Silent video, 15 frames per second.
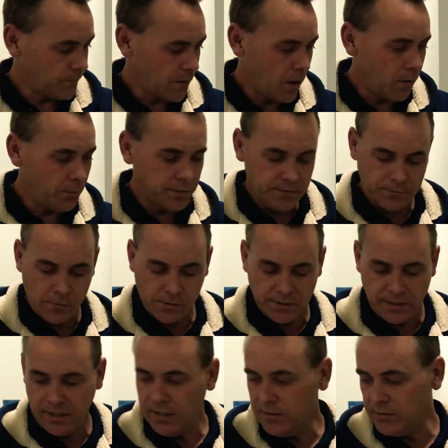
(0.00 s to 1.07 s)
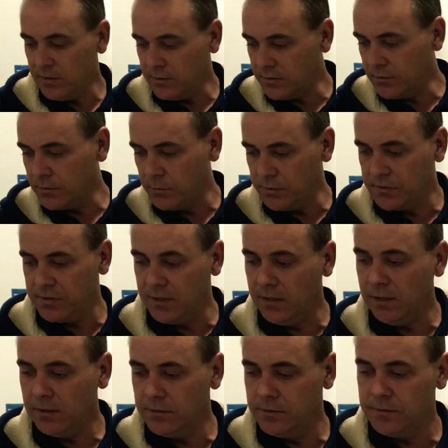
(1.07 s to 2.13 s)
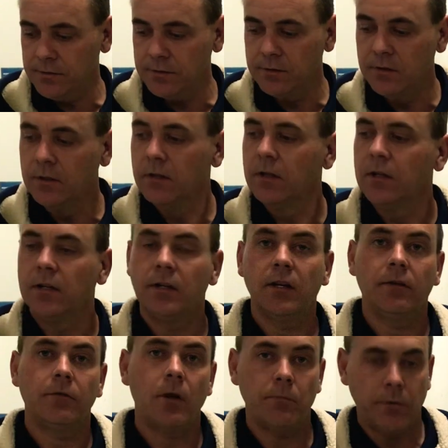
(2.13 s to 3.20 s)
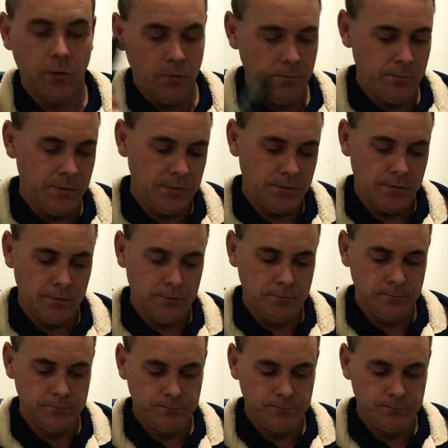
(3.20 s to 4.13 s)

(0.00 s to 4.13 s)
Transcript: I always find it easier to twist the ends. Now I've got my crimping tool.